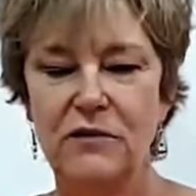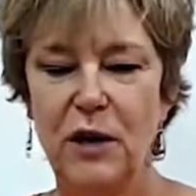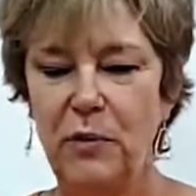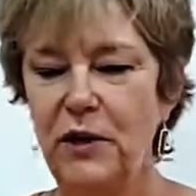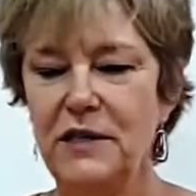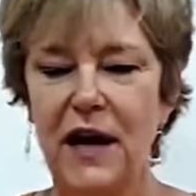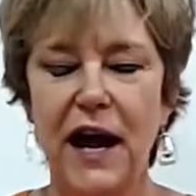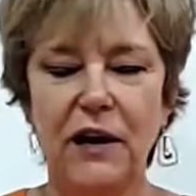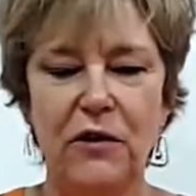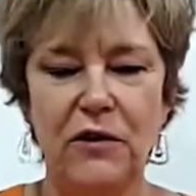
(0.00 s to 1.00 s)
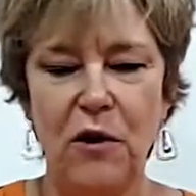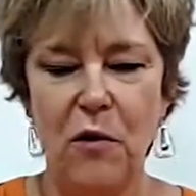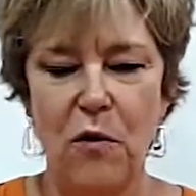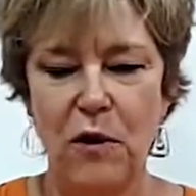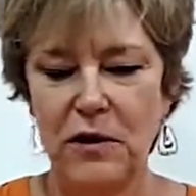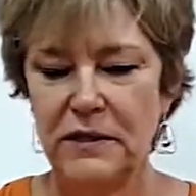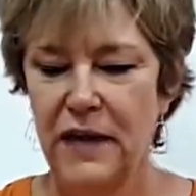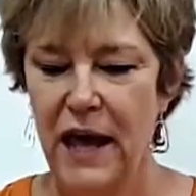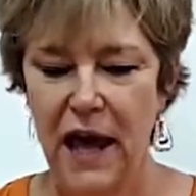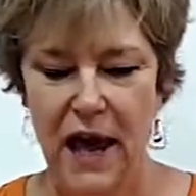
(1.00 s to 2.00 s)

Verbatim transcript: So I put a tiger and a horse.